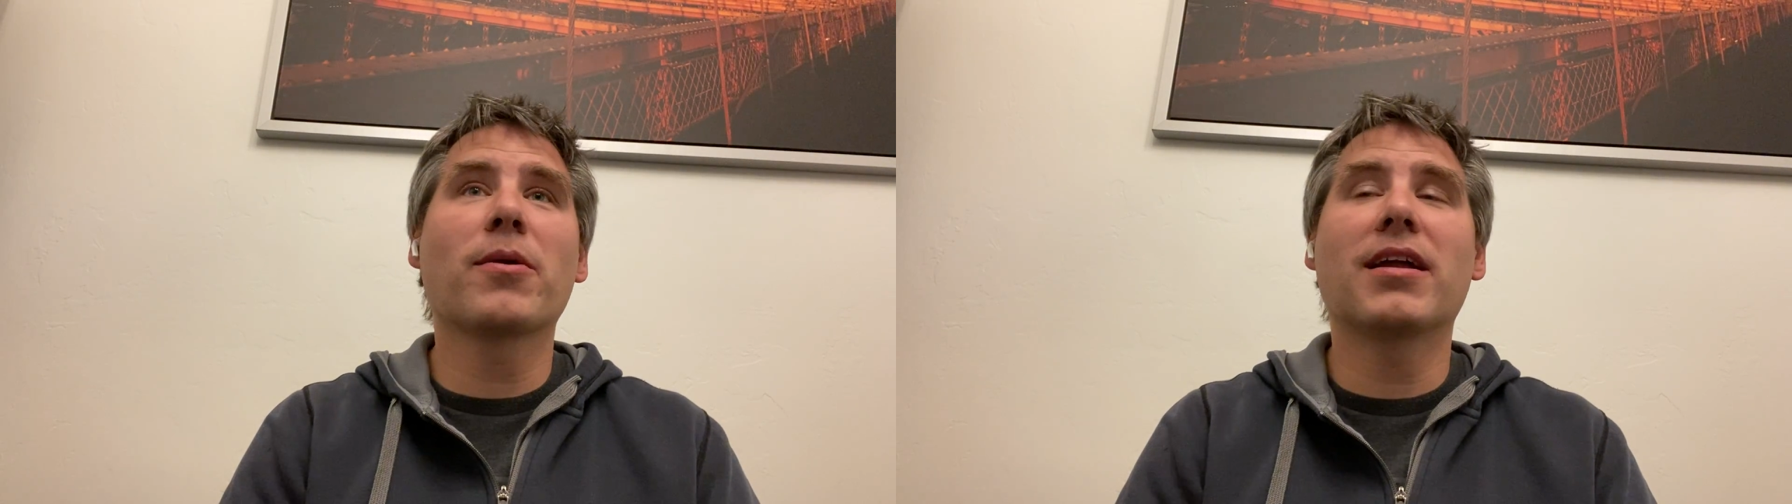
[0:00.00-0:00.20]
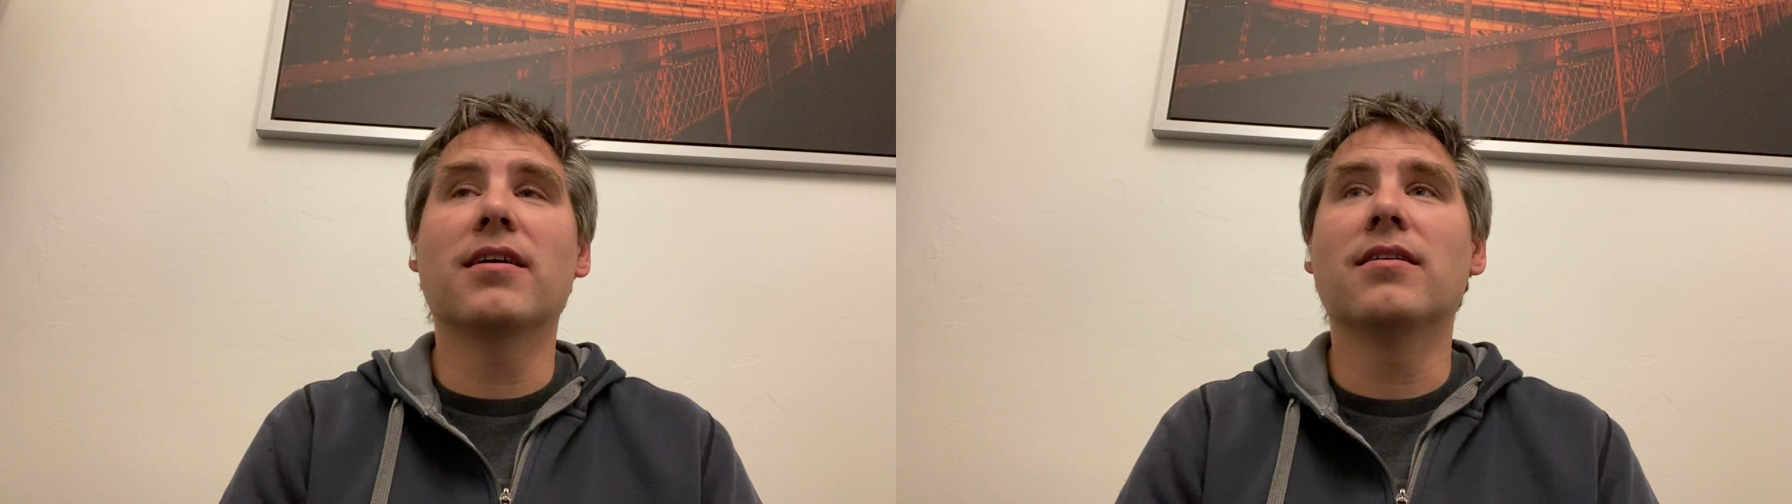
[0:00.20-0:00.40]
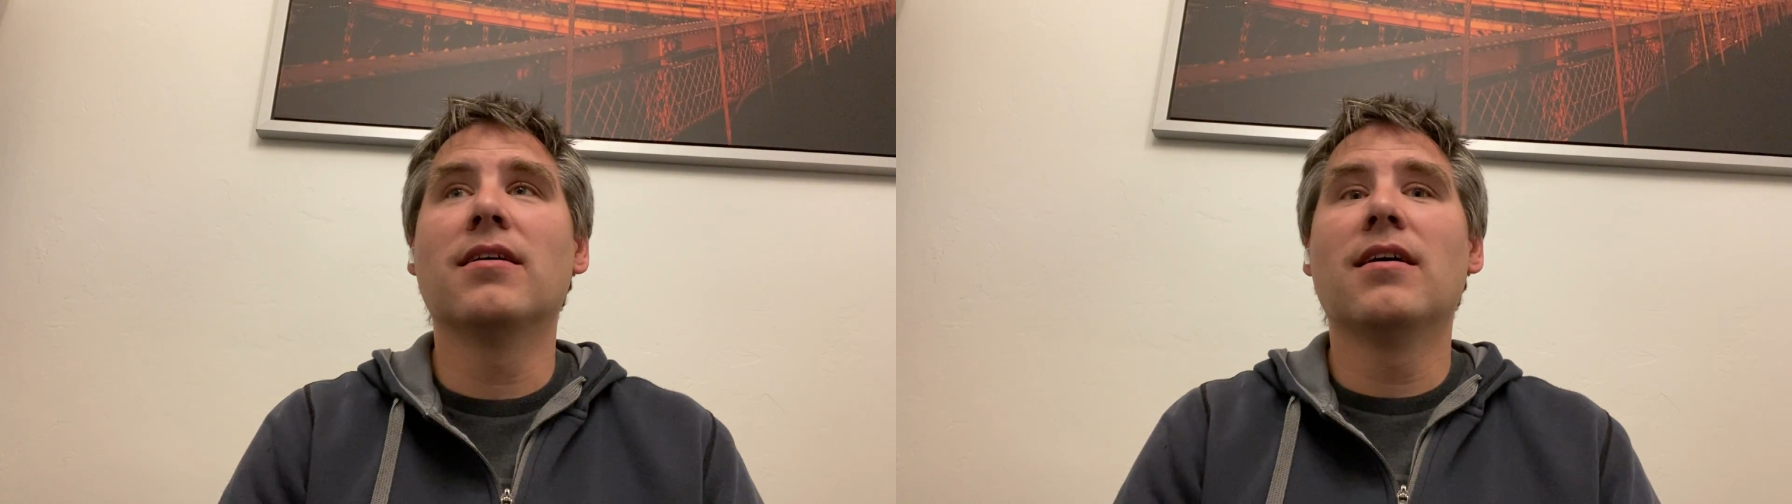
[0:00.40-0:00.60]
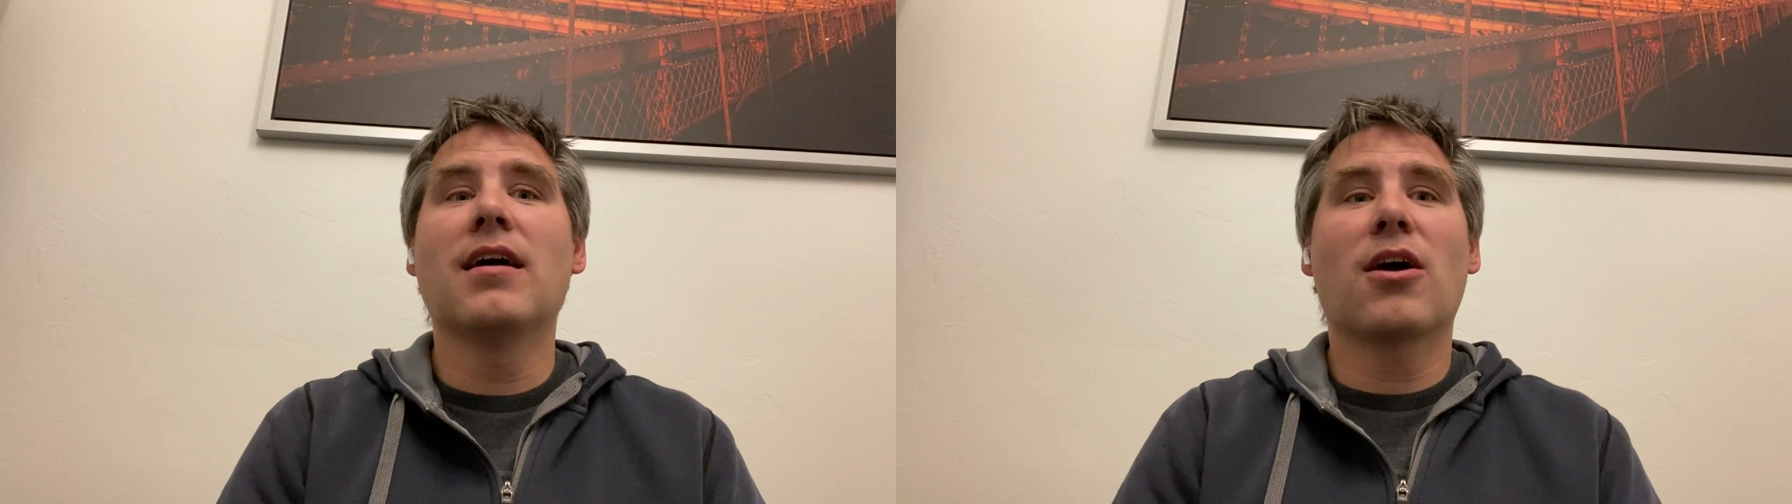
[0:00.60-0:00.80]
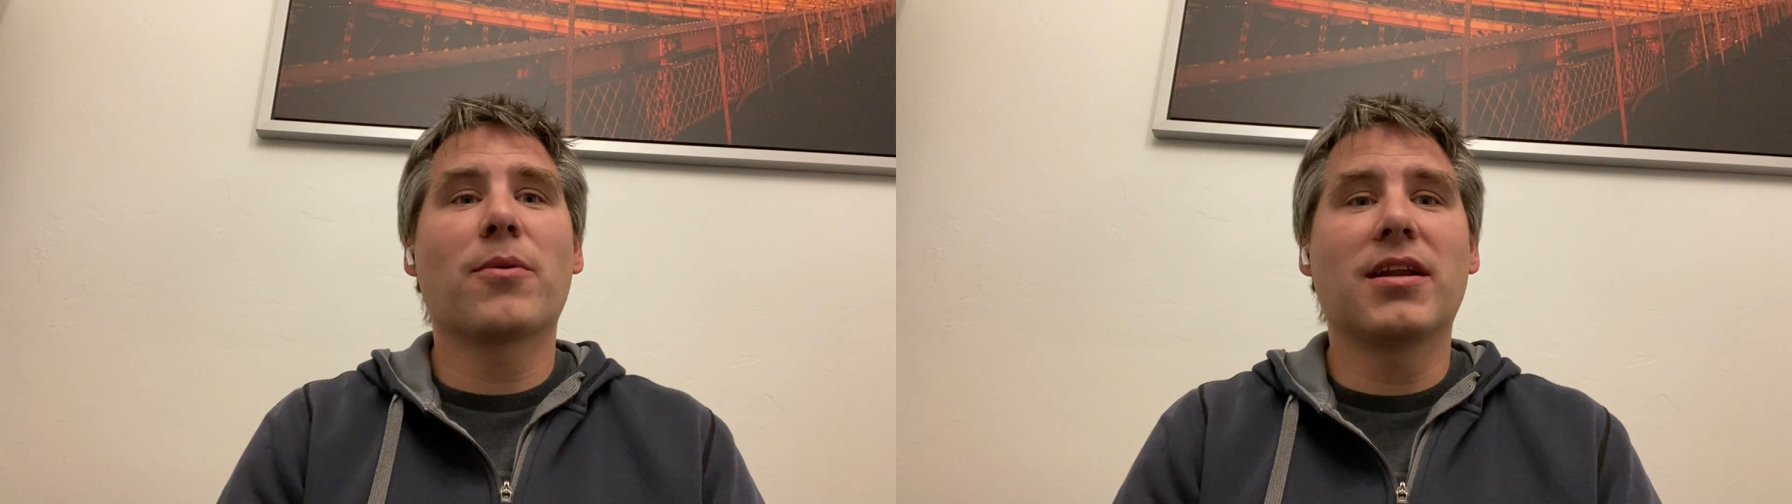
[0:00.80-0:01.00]

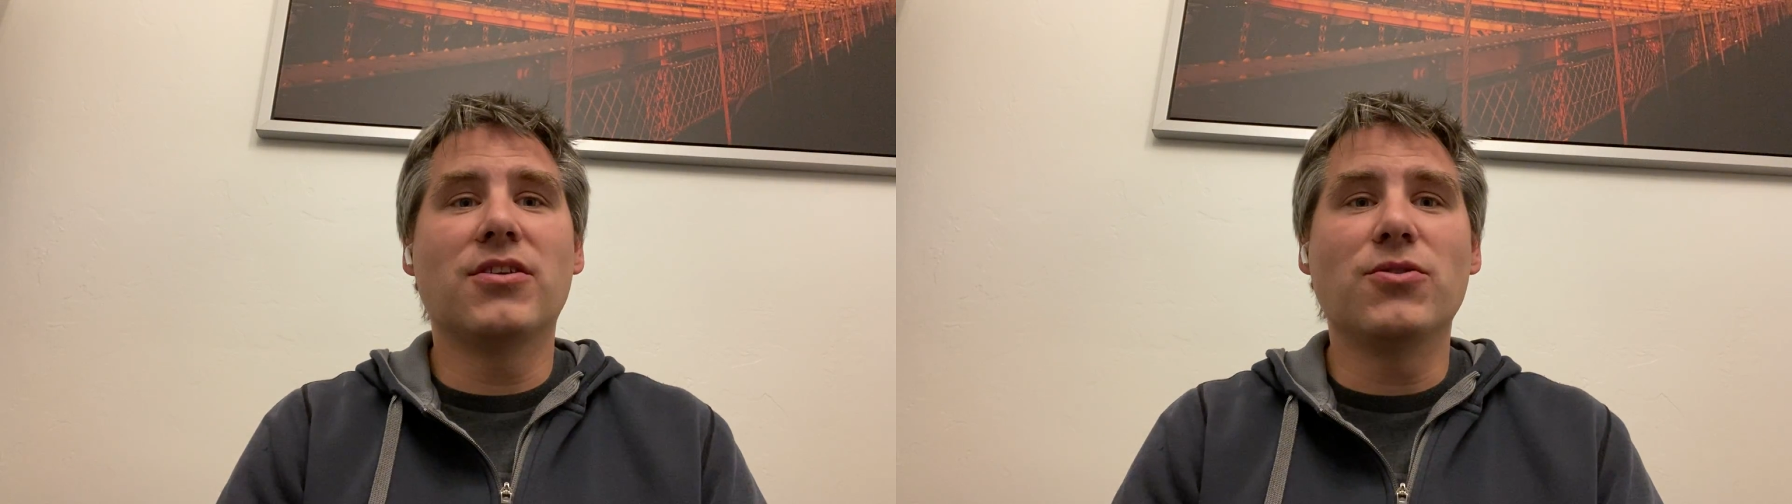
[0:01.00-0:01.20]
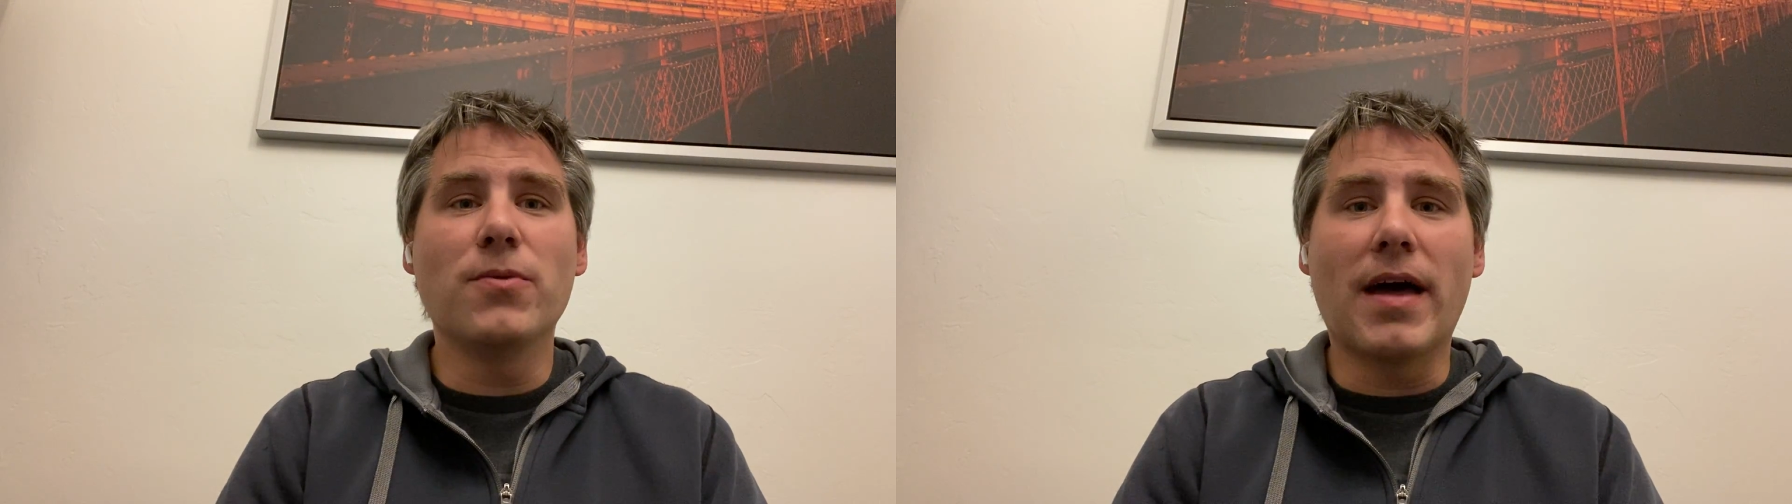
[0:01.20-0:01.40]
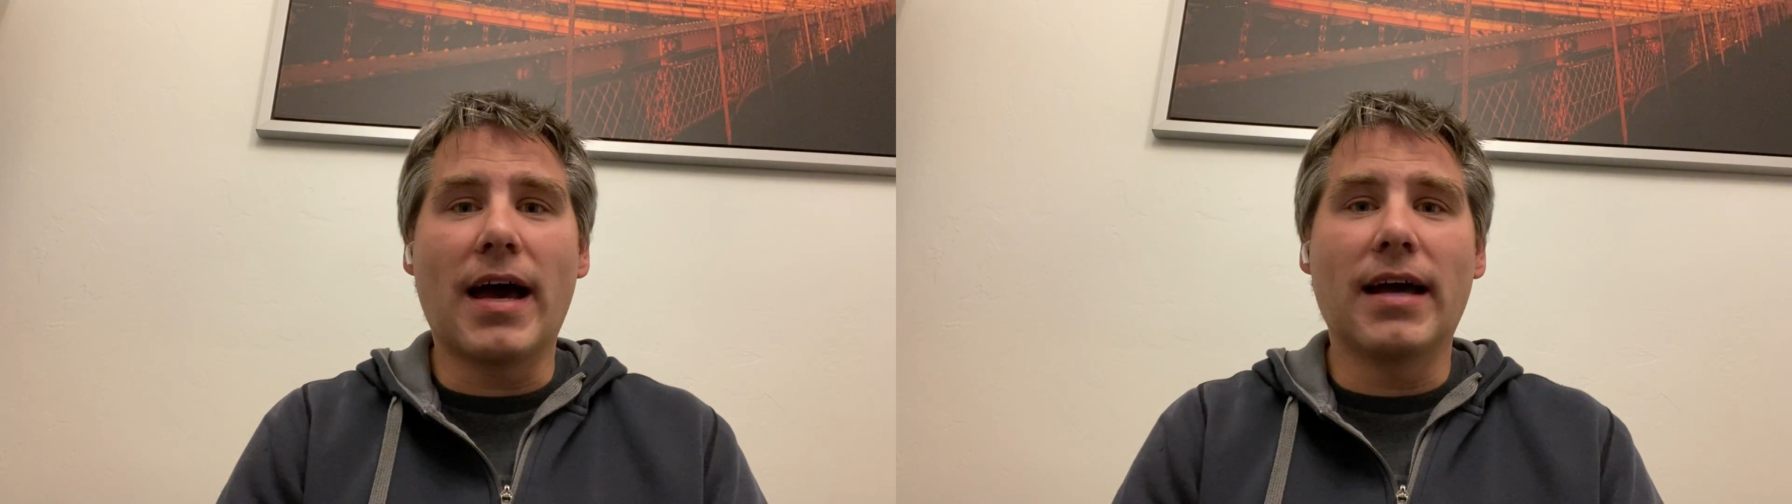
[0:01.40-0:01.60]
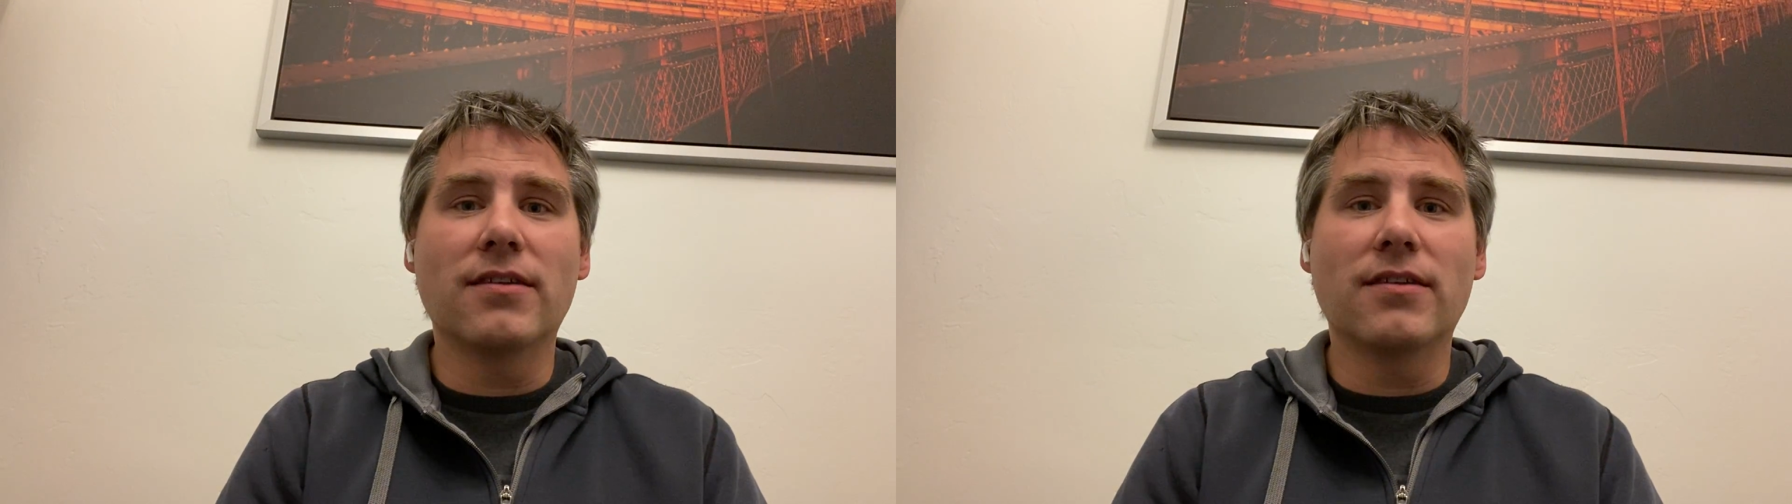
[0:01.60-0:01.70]
gonna do that?